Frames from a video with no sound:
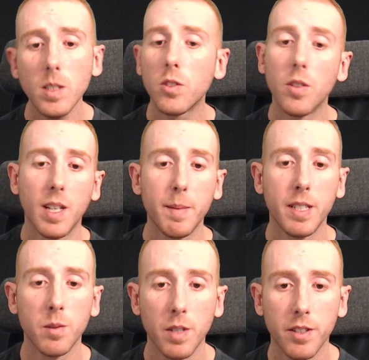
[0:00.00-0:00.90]
So that
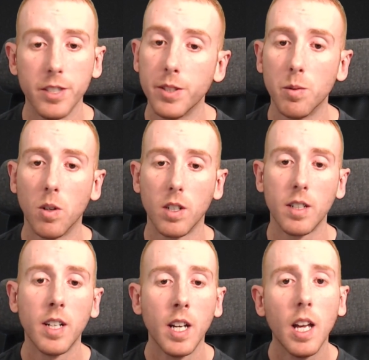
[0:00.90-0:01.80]
means whether you are
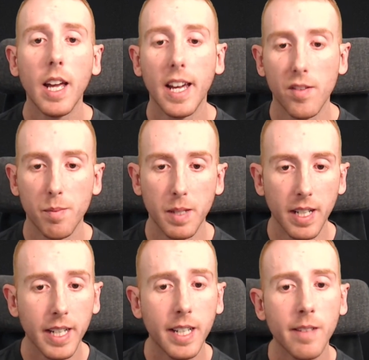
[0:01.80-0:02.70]

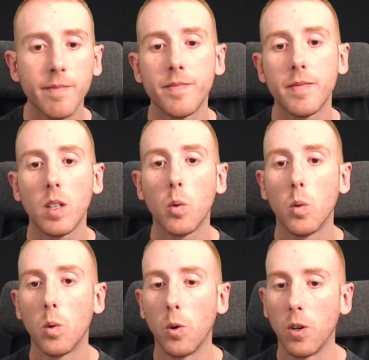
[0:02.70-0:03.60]
FBA
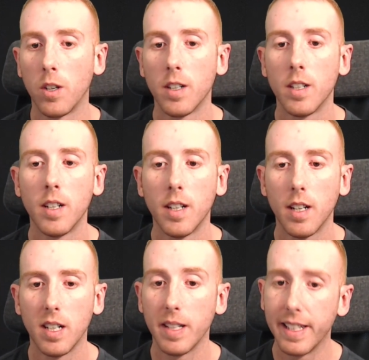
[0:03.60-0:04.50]
or,
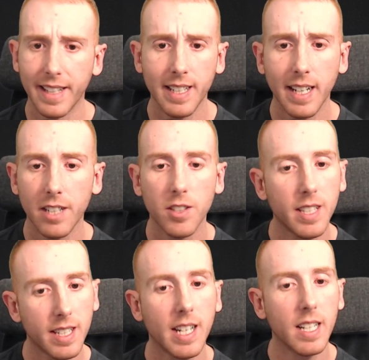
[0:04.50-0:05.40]
and that can actually
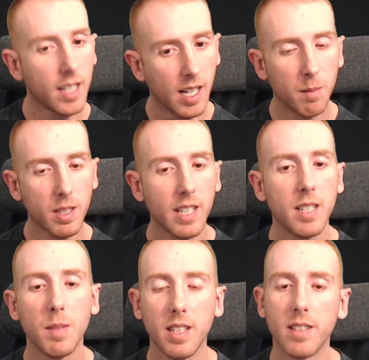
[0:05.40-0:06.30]
get kind of
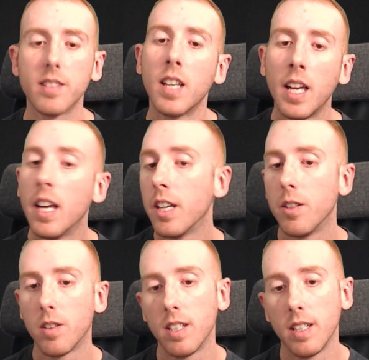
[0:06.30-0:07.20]
complicated because
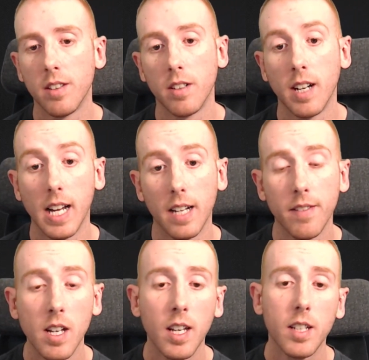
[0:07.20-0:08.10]
you can either have
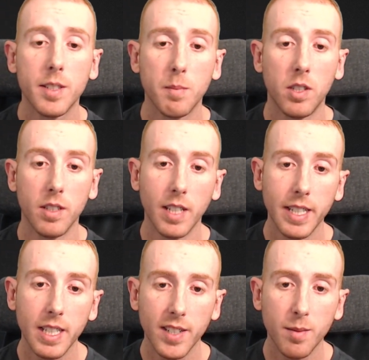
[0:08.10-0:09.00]
small and
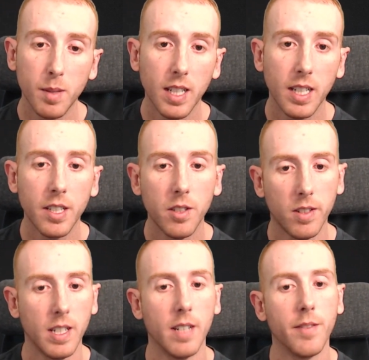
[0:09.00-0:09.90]
light FBA, you
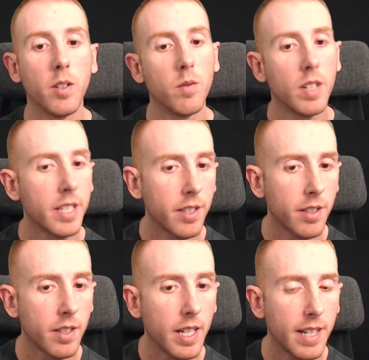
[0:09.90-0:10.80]
can have
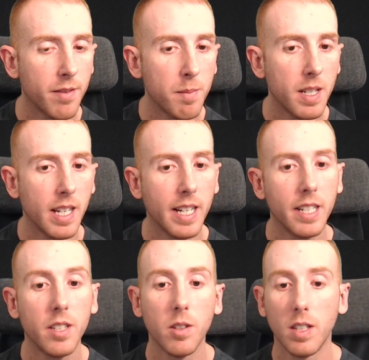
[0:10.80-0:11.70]
regular
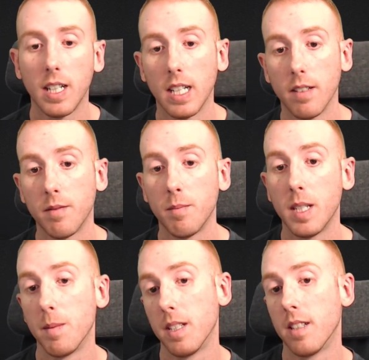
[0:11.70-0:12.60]
FBA, you can have
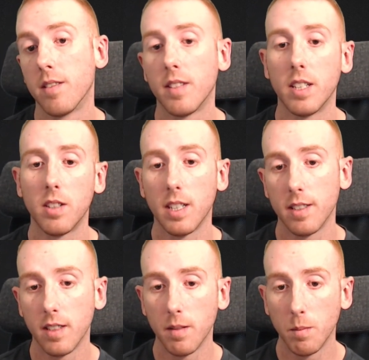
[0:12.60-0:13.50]
maybe, then you get
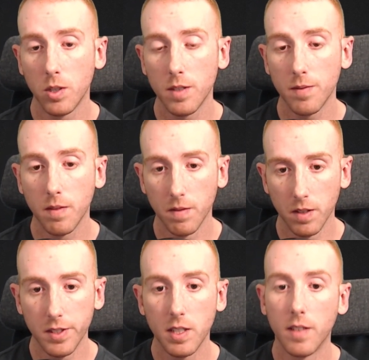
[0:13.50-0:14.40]
into the merchant
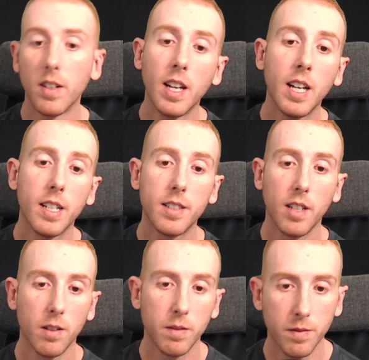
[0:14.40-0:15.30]
fulfilled stuff,
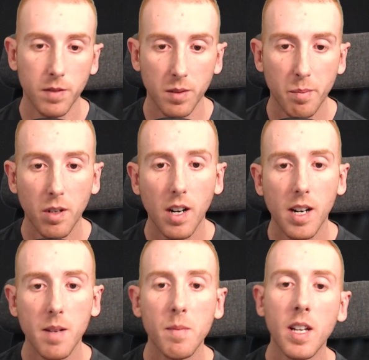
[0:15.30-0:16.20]
seller fulfilled
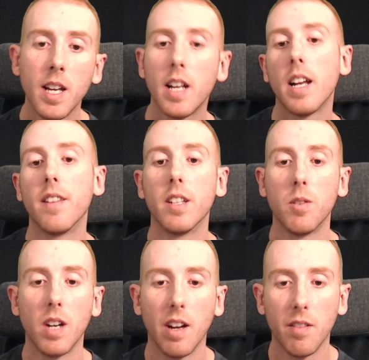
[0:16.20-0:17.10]
prime, and then
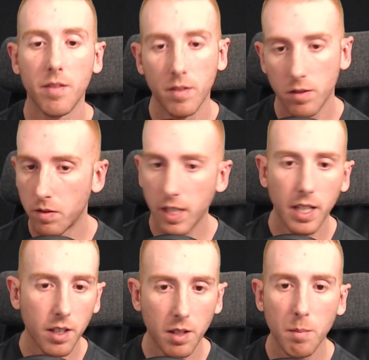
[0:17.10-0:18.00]
you have
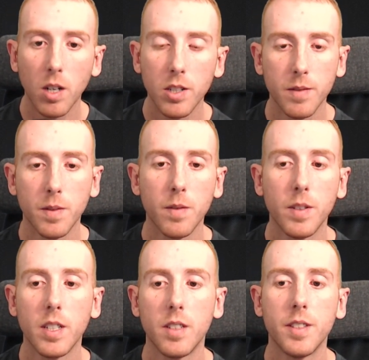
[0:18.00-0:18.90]
regular merchant
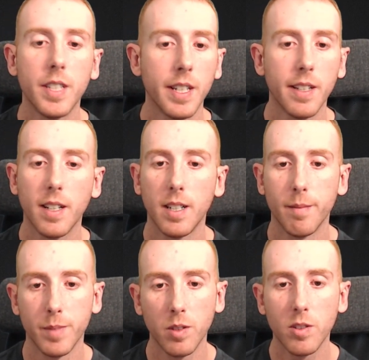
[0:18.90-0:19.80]
fulfilled.
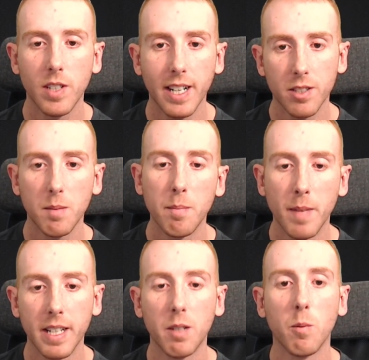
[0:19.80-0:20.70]
So there's actually
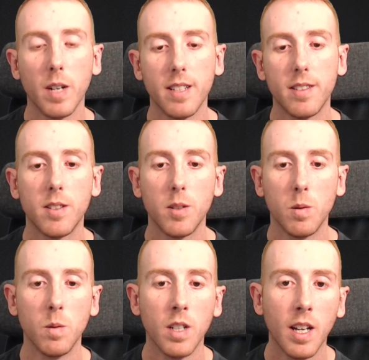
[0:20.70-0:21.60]
many ways
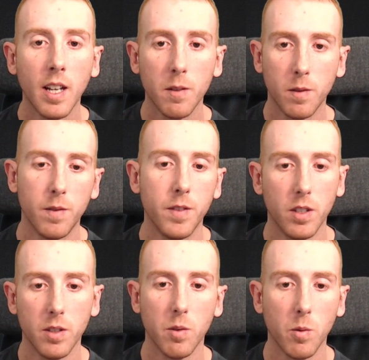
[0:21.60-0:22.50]
to
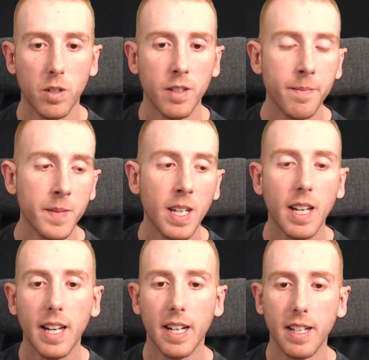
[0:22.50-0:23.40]
fulfill an order,
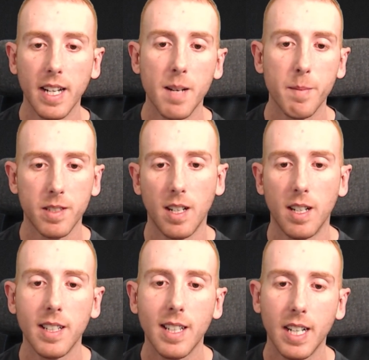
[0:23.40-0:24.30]
and
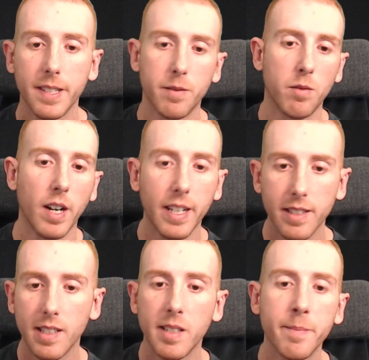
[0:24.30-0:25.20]
Amazon kind of
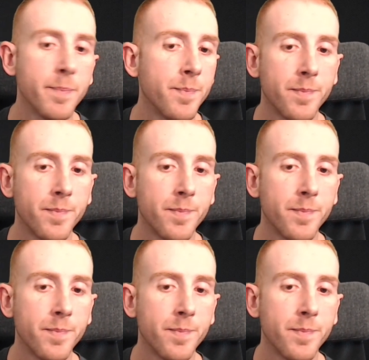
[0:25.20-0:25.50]
ranks them